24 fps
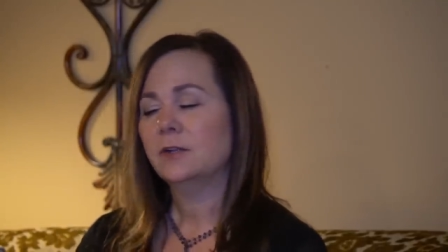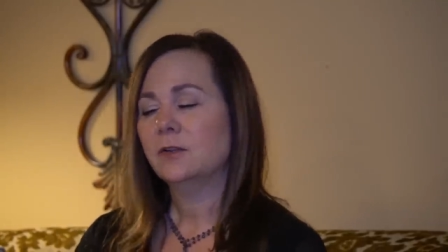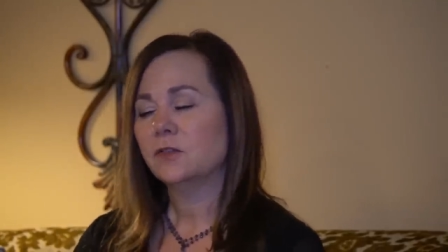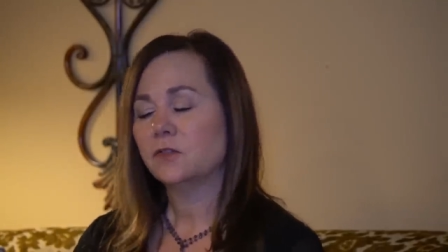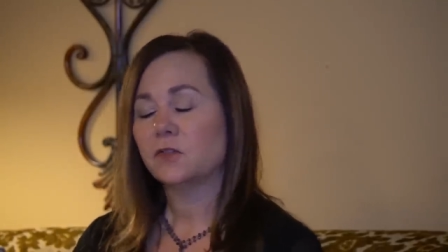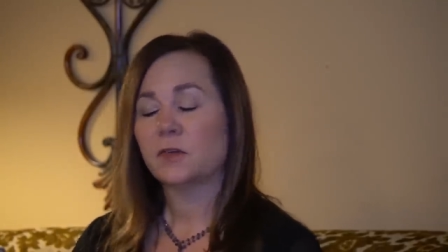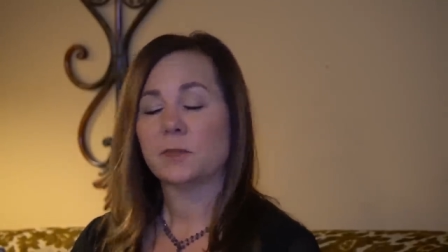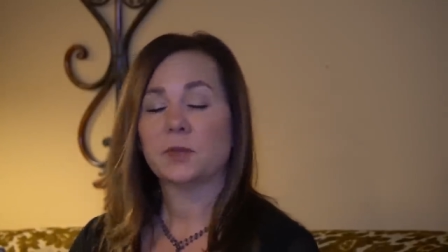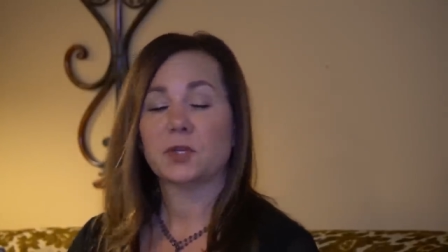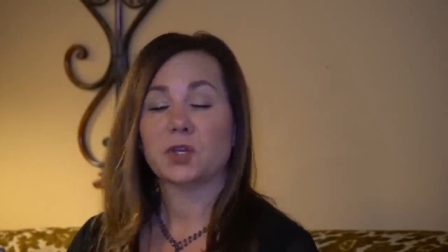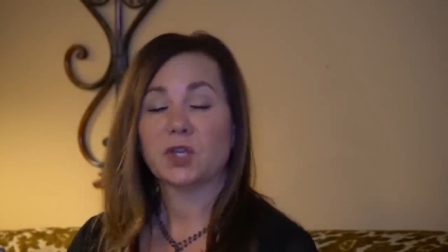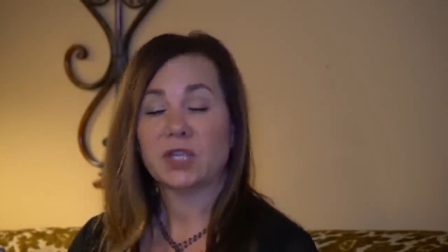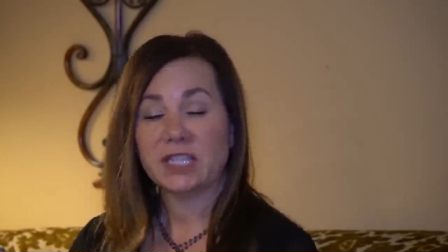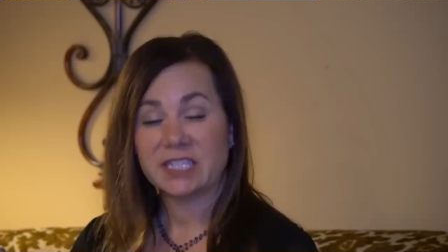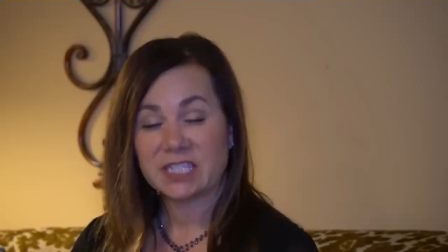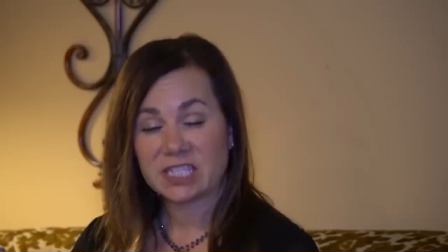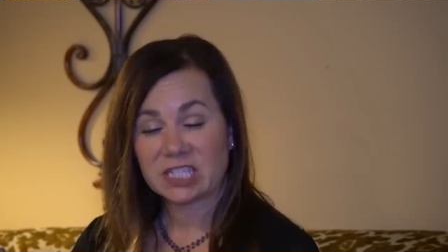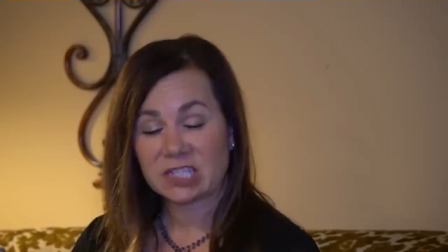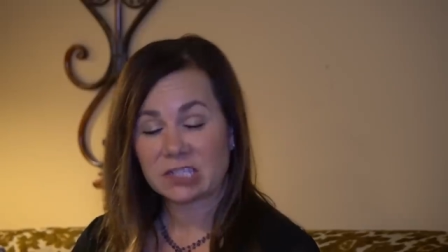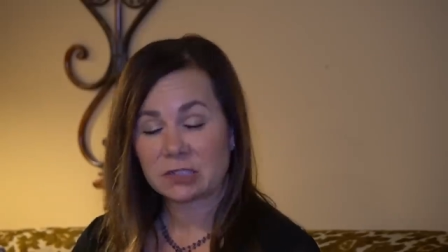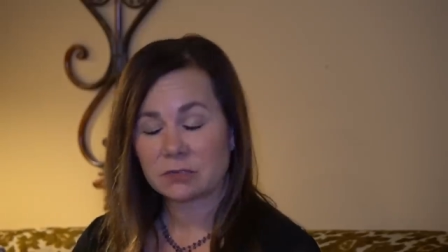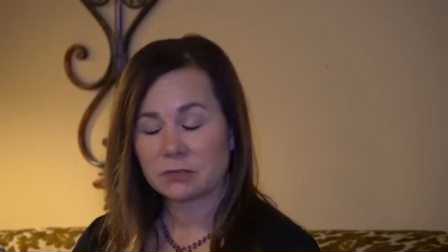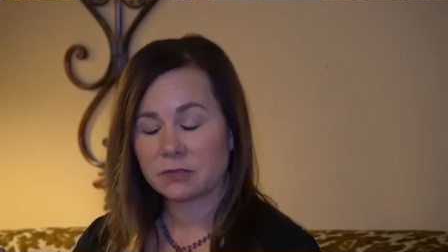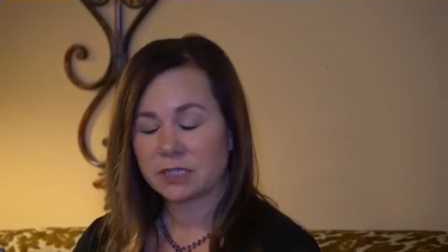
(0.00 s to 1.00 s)
from your
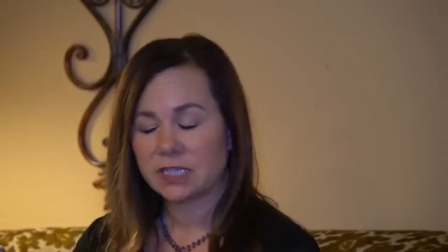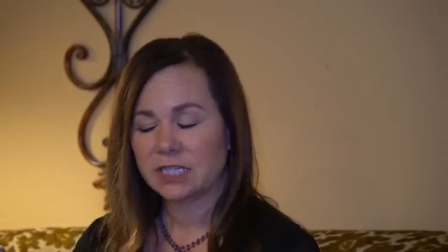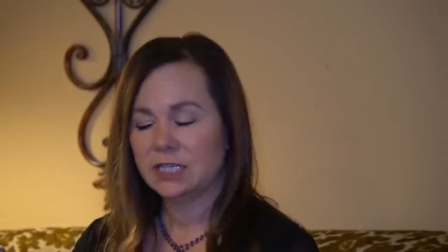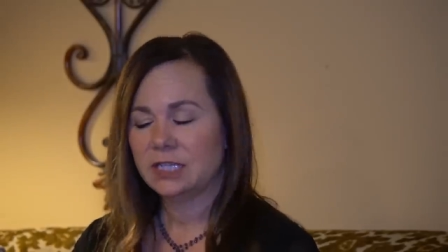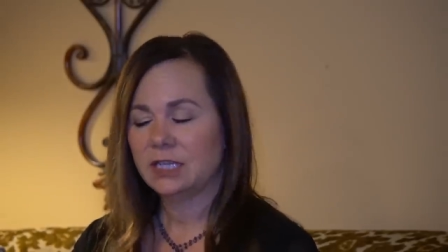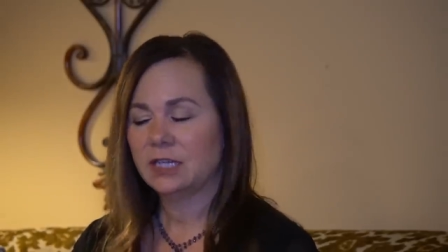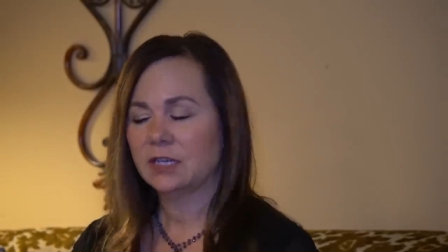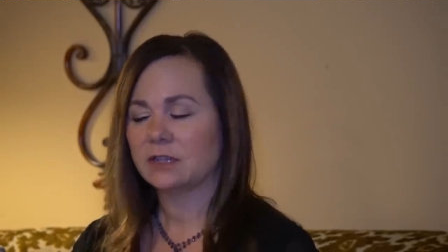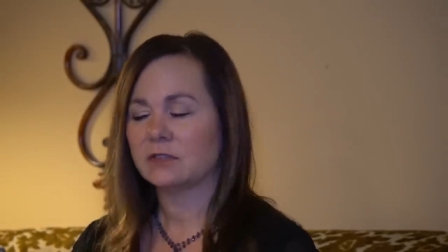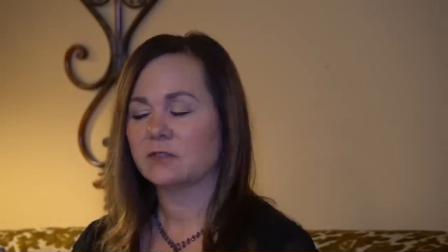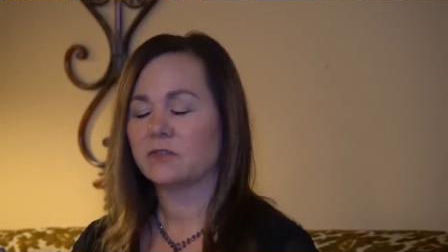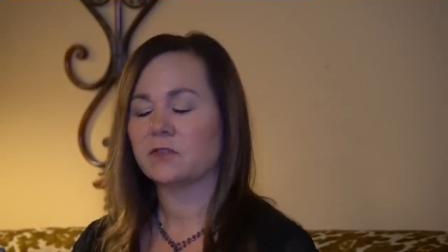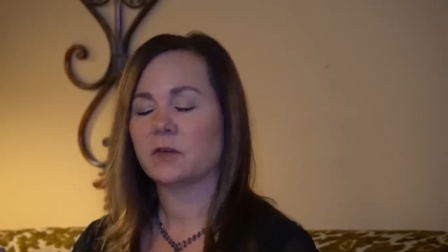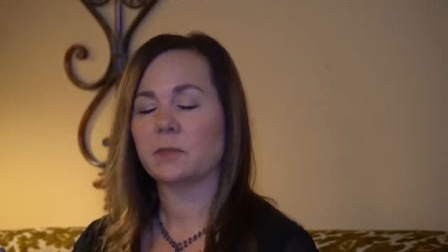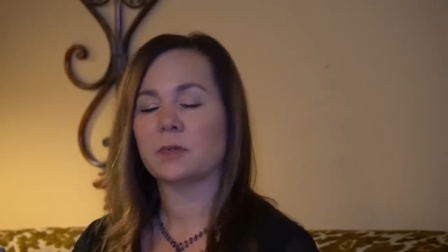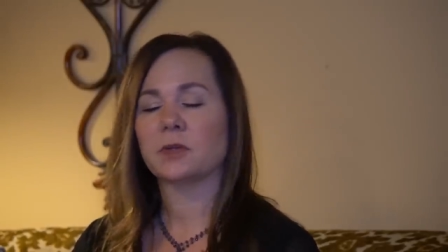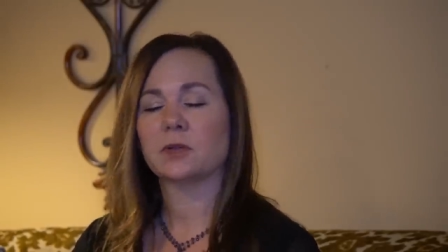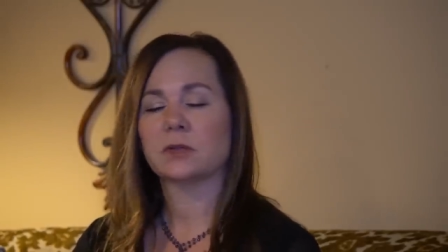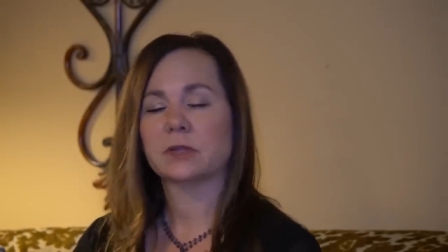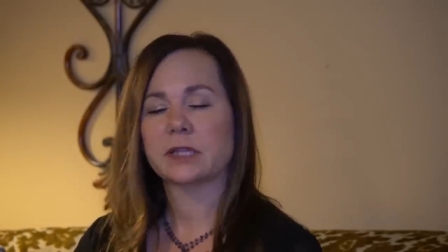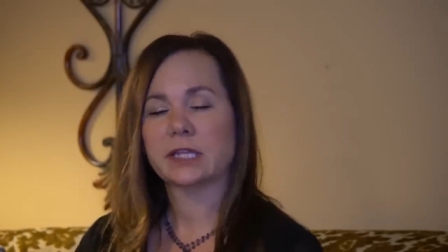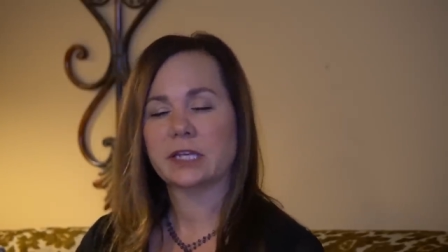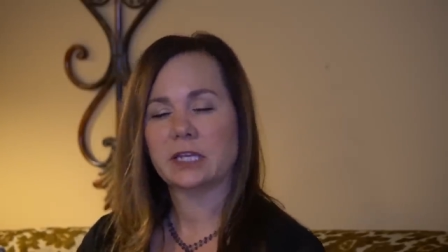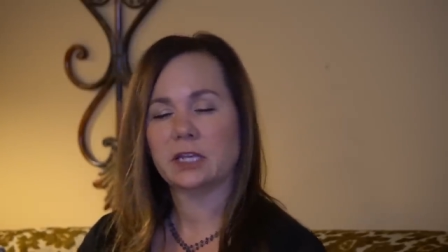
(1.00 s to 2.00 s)
history and from
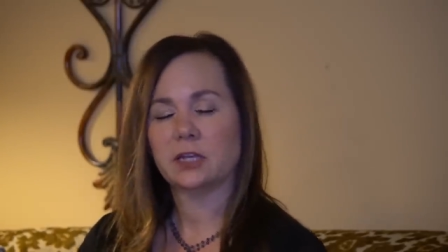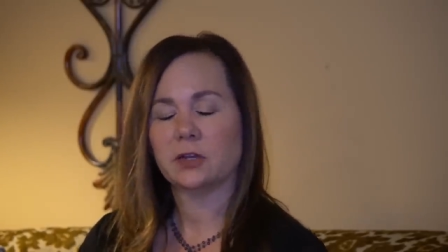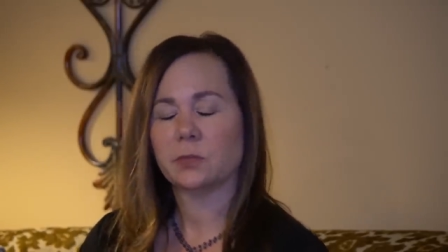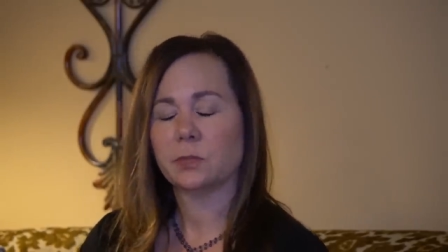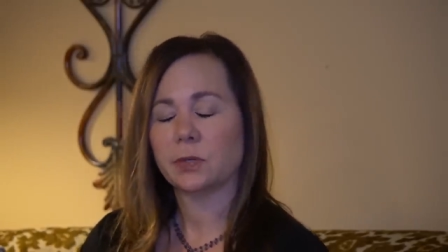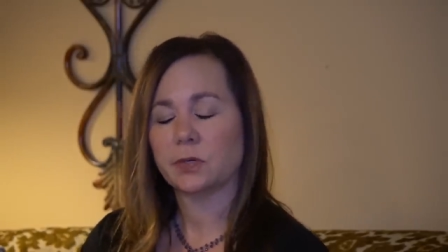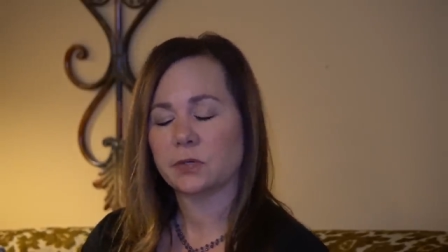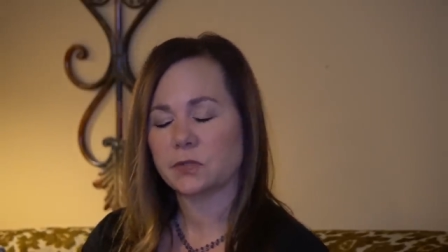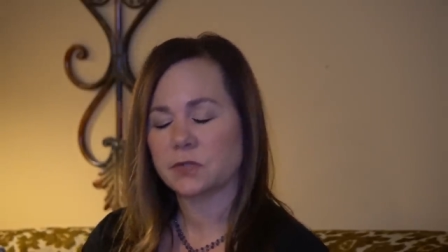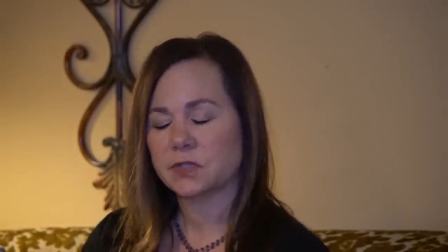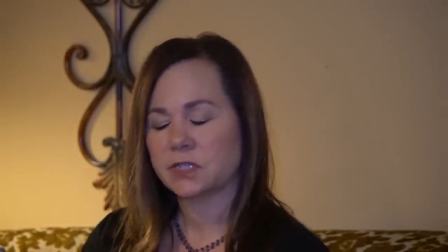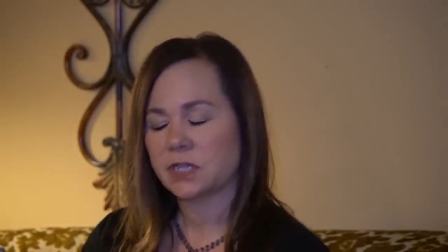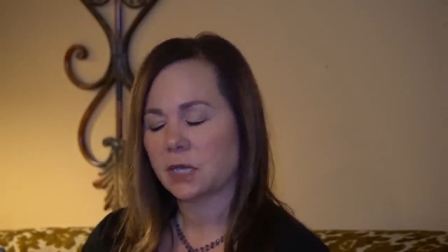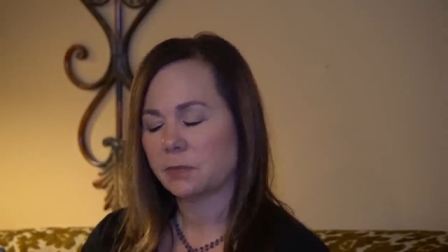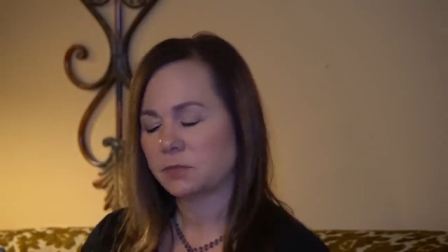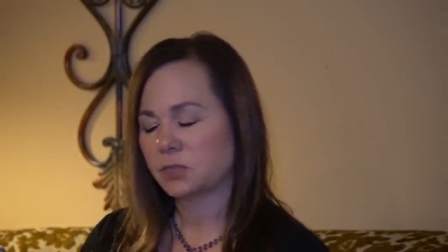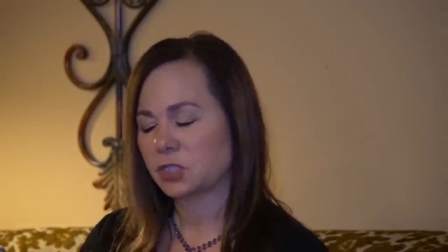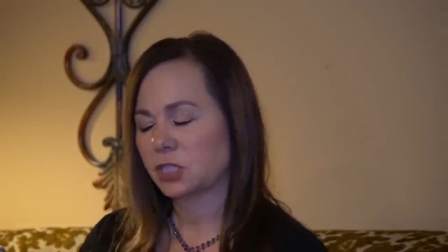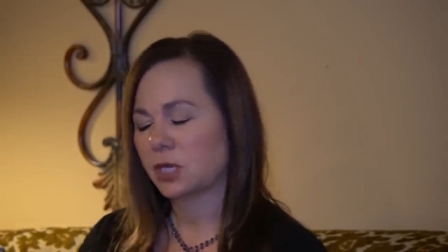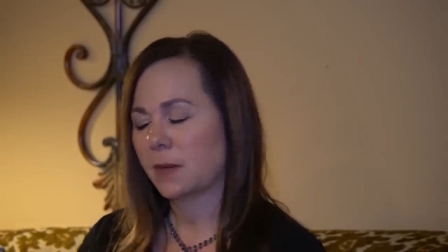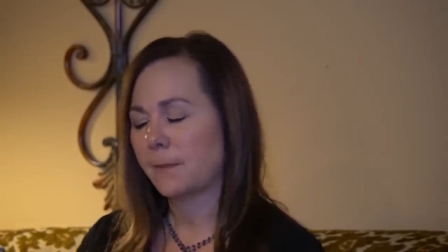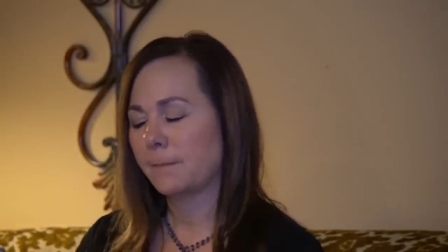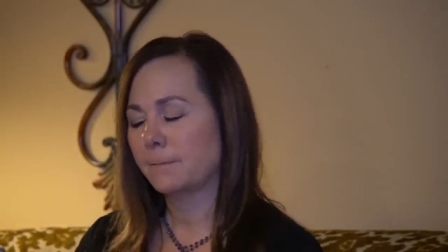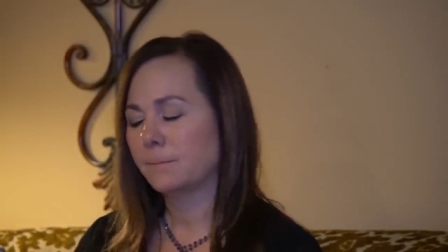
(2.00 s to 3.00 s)
your linear
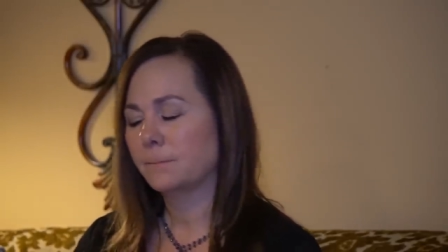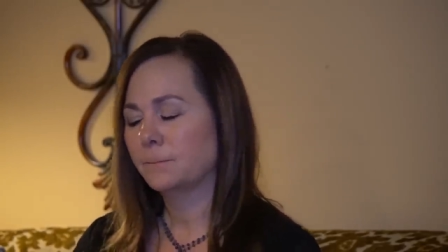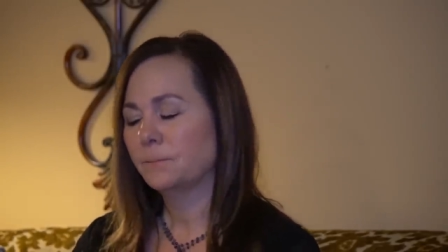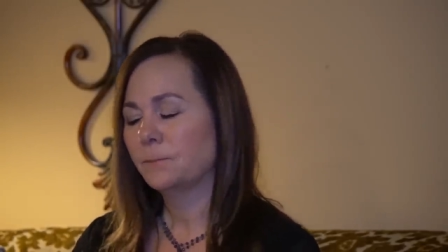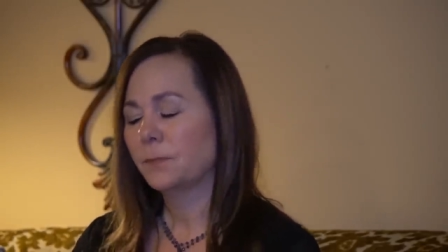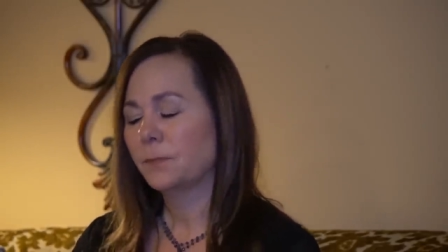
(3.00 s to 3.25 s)
perception.